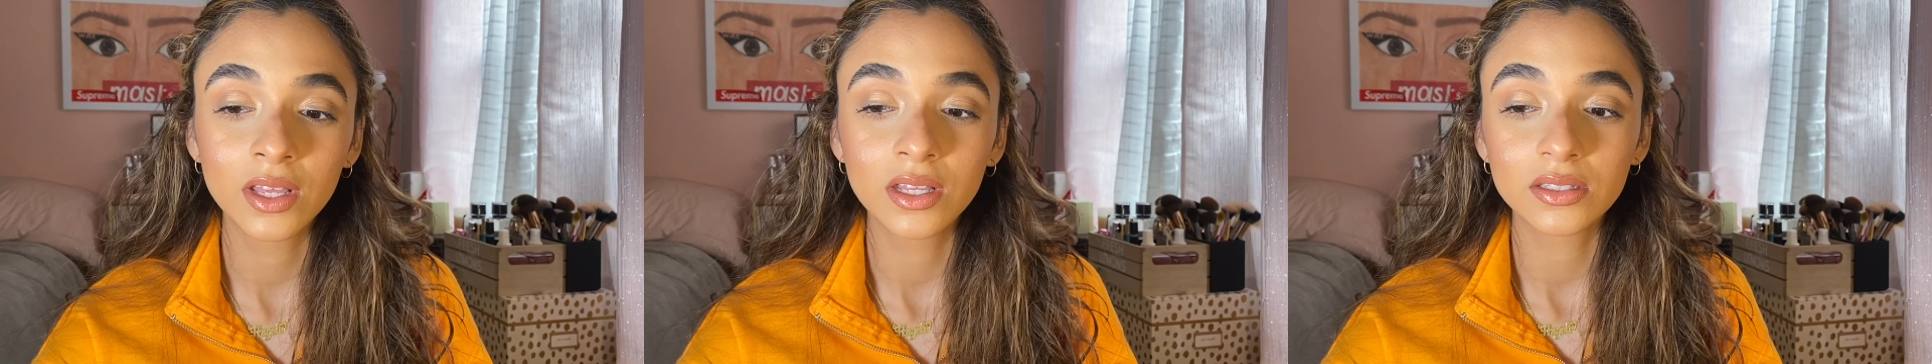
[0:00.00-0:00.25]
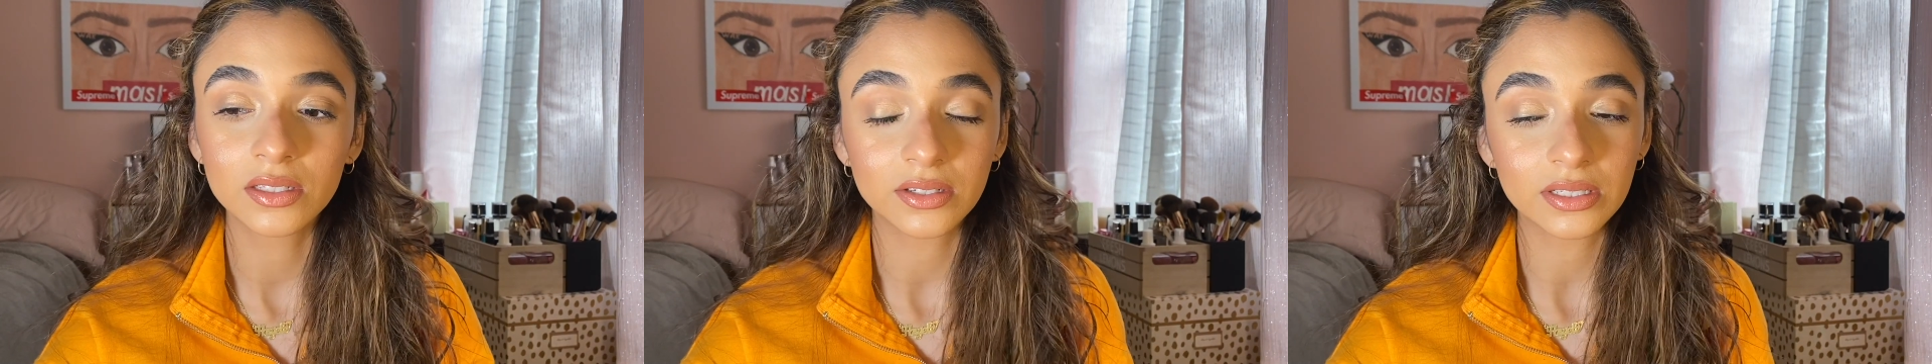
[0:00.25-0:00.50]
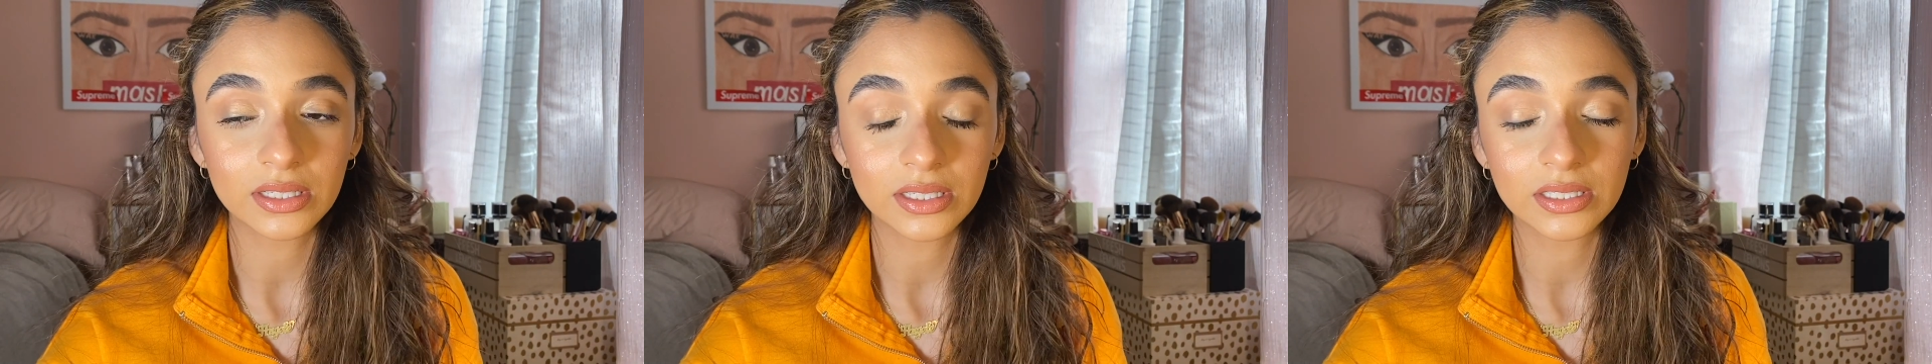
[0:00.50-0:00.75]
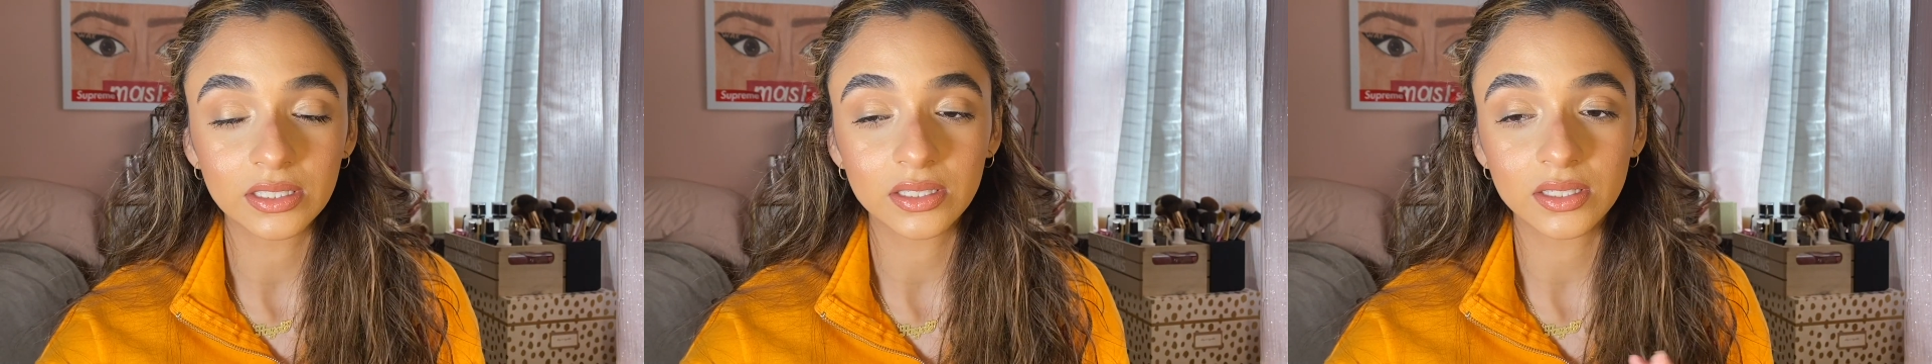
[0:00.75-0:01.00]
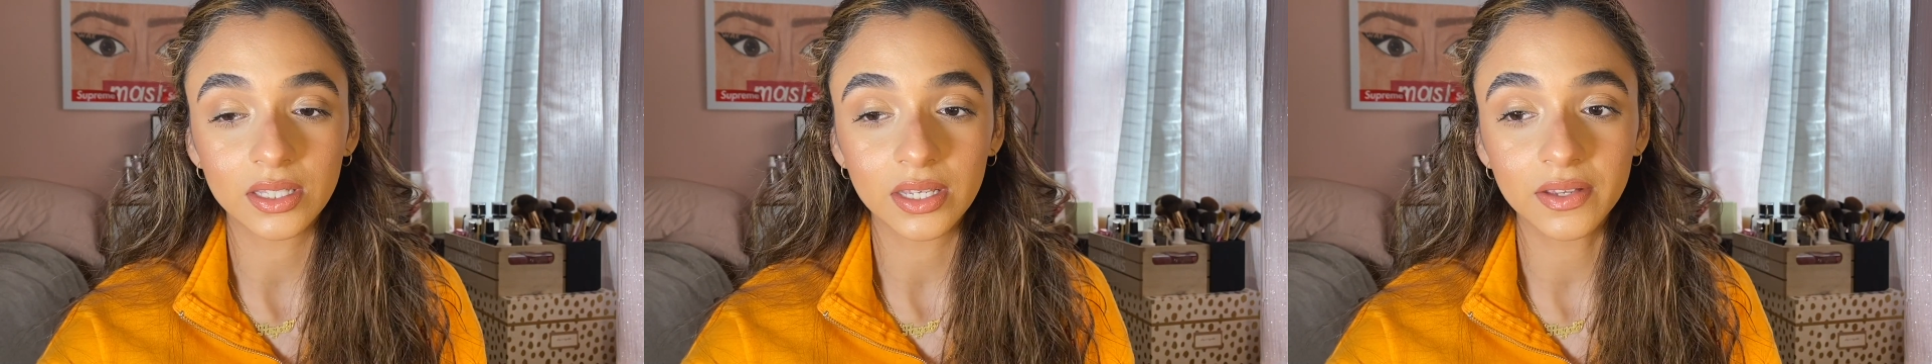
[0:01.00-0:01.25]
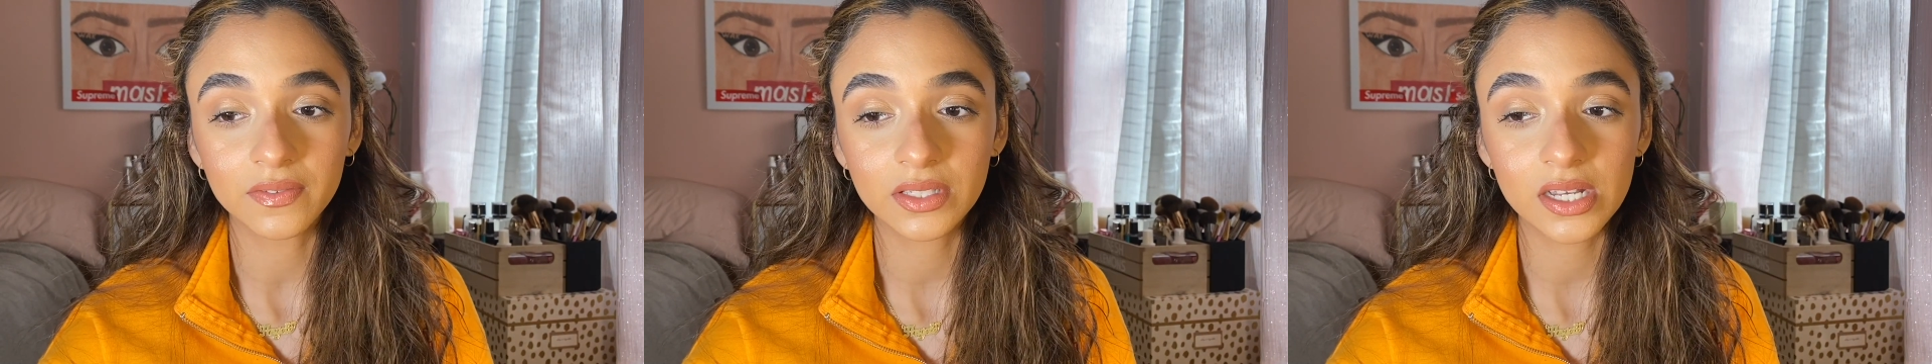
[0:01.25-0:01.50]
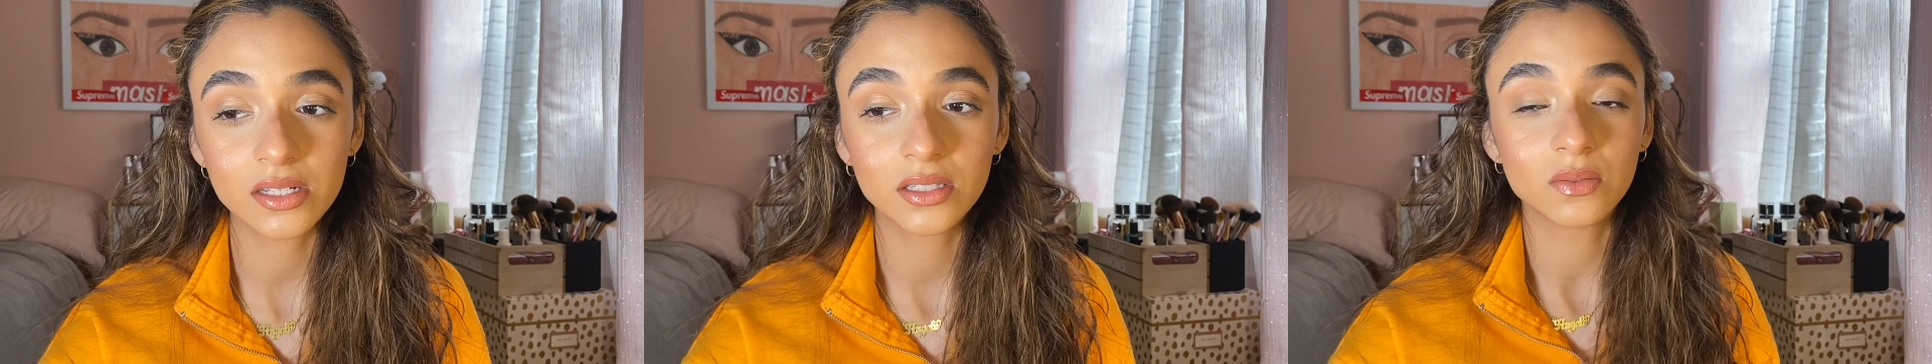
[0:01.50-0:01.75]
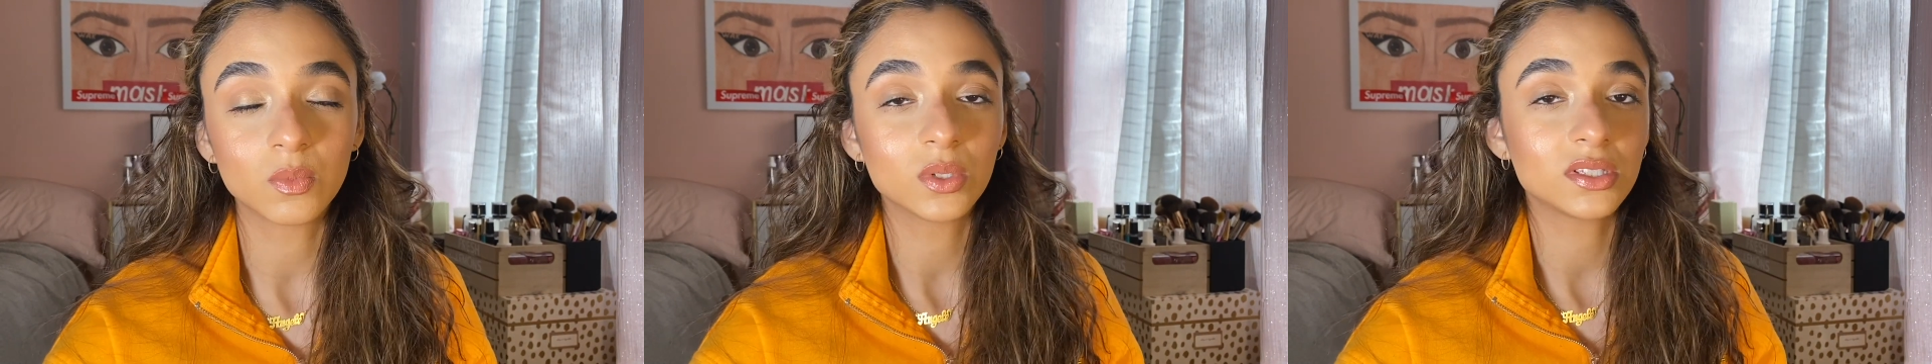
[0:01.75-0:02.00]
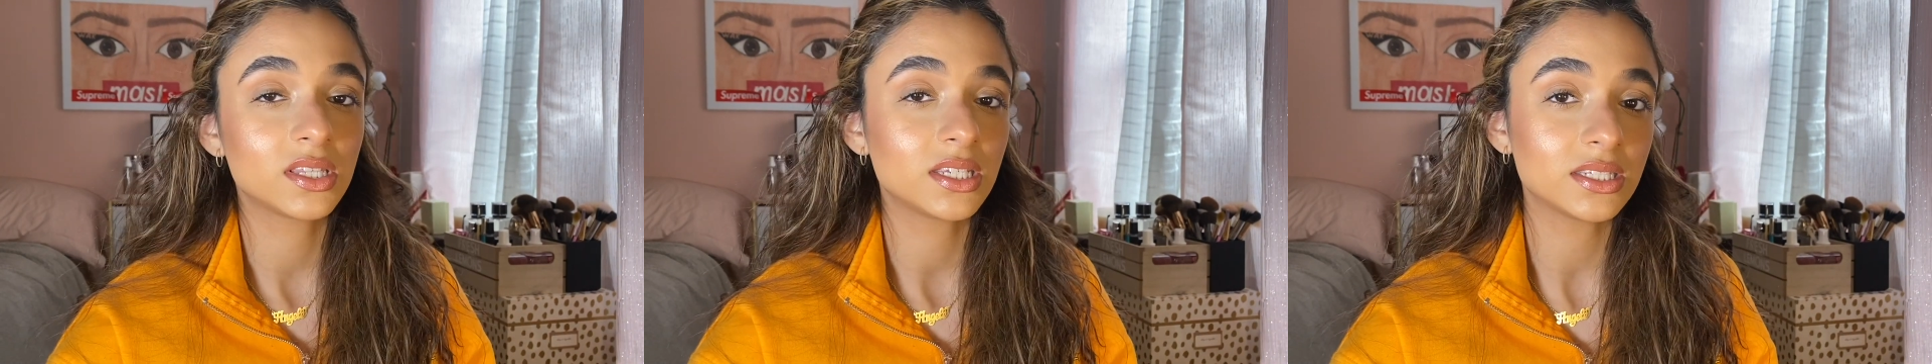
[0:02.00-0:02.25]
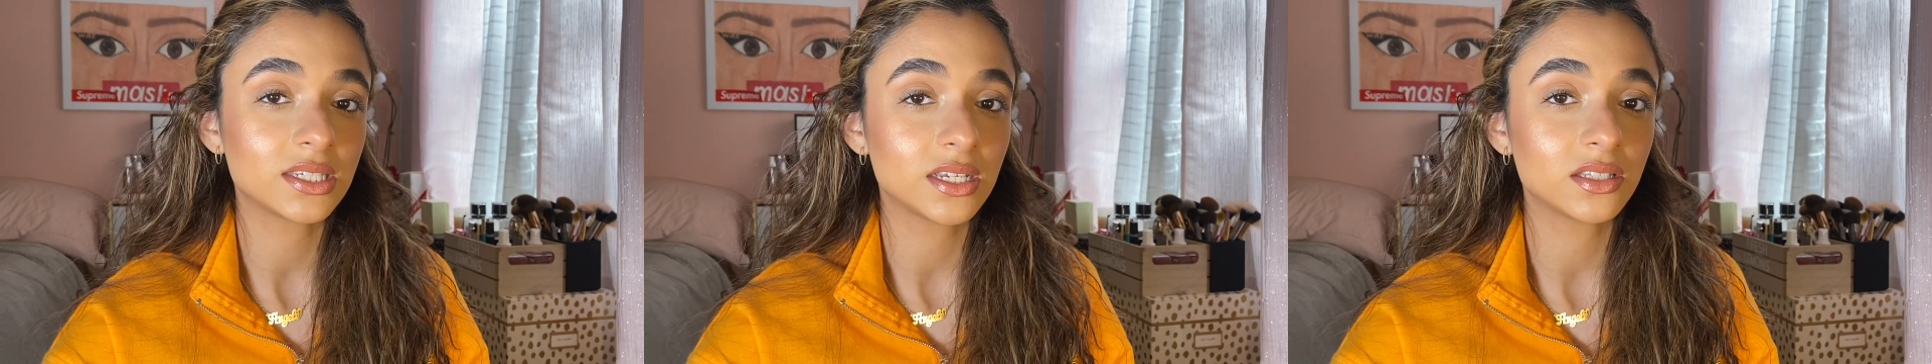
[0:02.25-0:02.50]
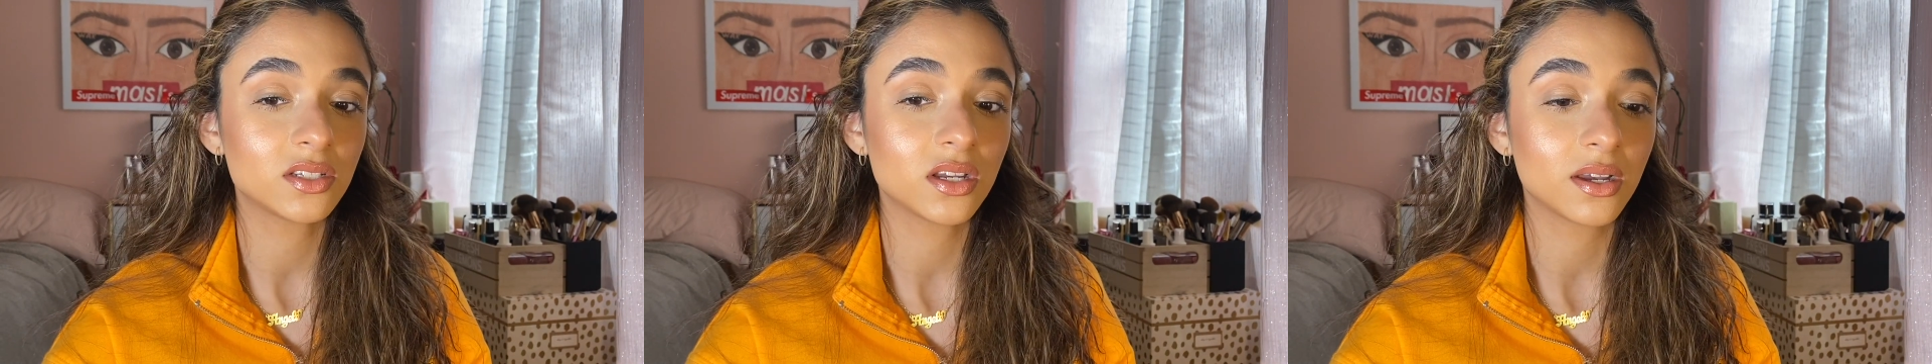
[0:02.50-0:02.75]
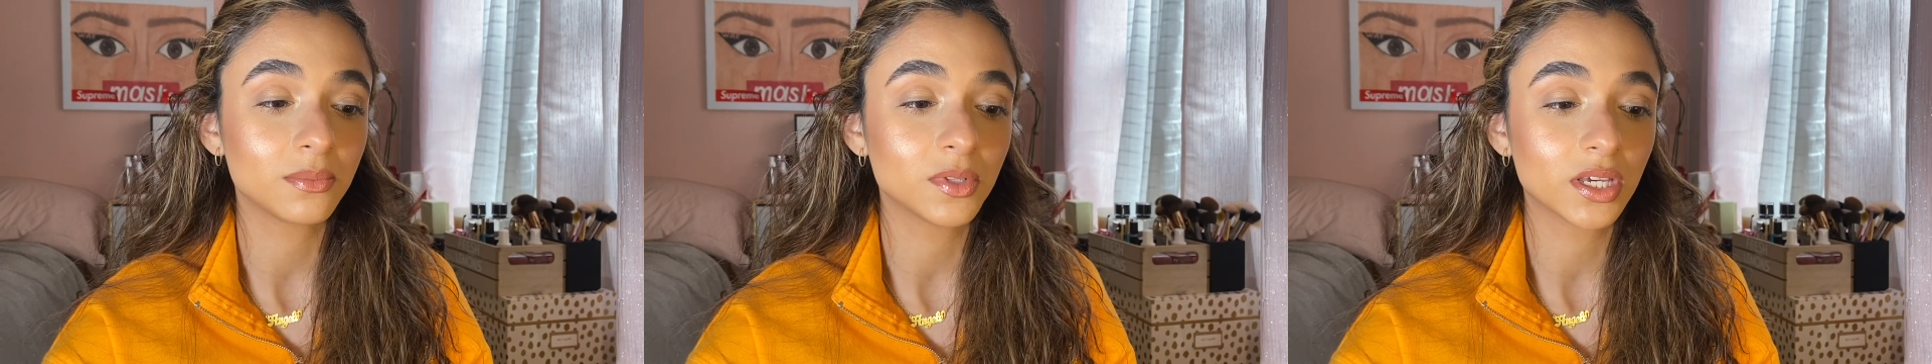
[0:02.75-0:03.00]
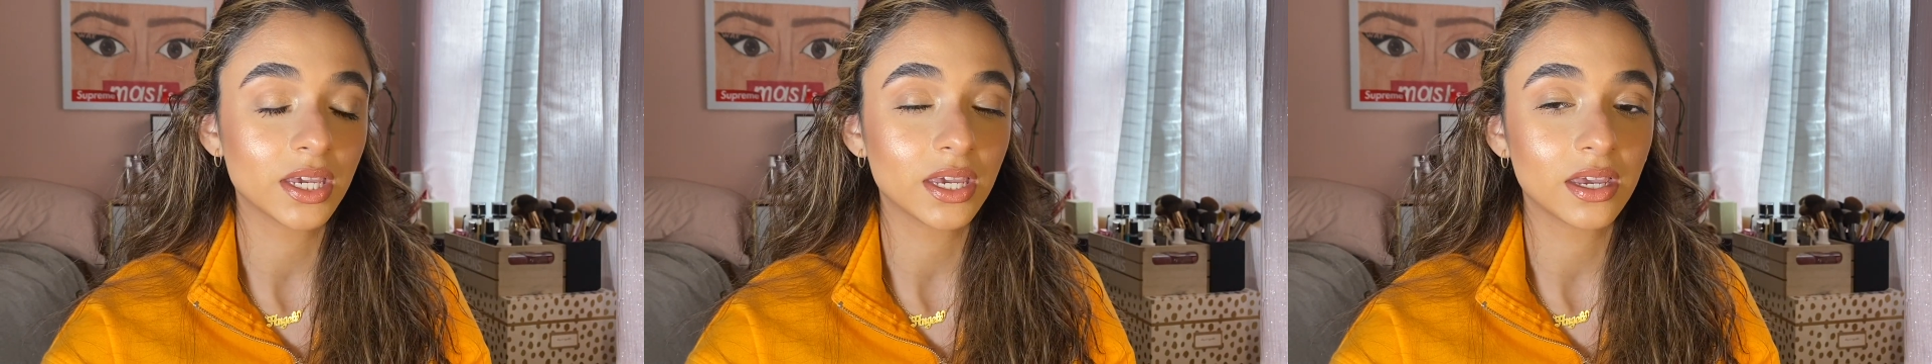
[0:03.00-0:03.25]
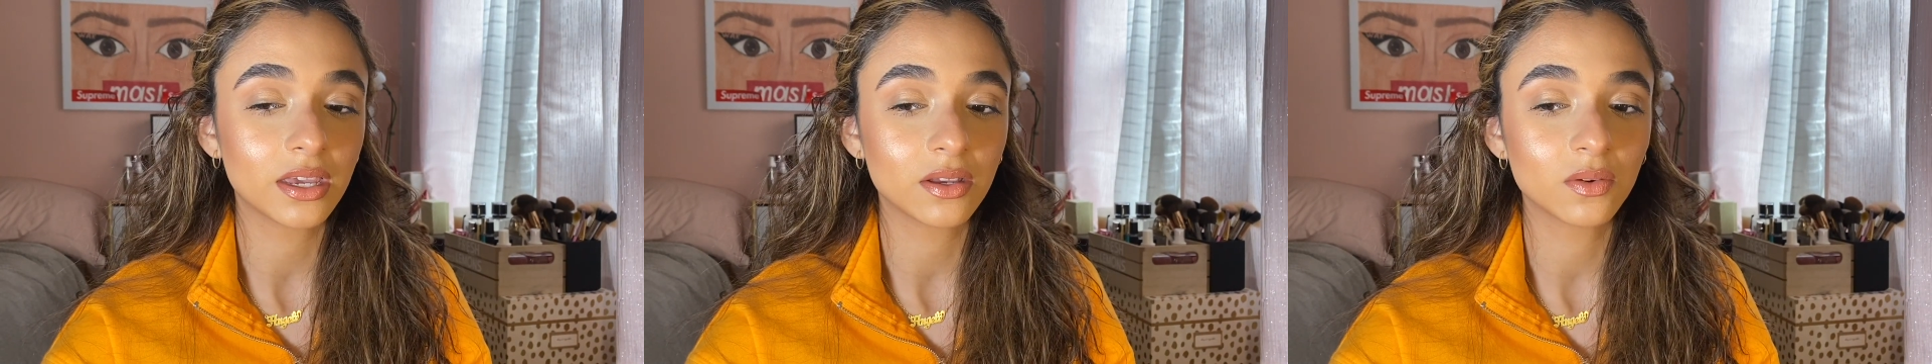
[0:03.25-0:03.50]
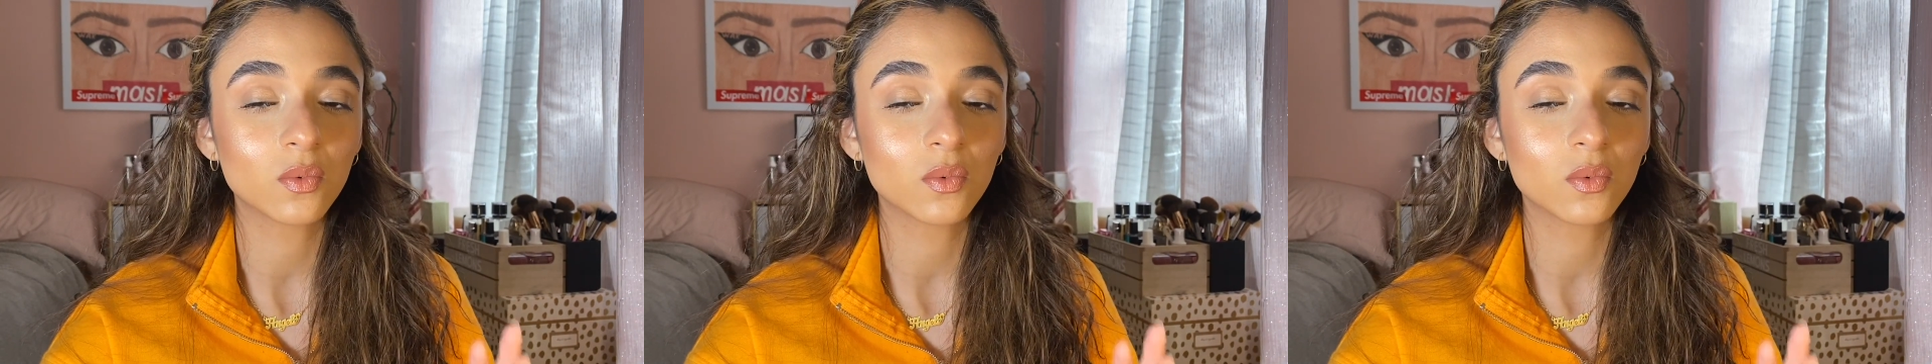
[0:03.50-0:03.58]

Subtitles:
Direct links to the gift sets. Most of these sets I'm looking at,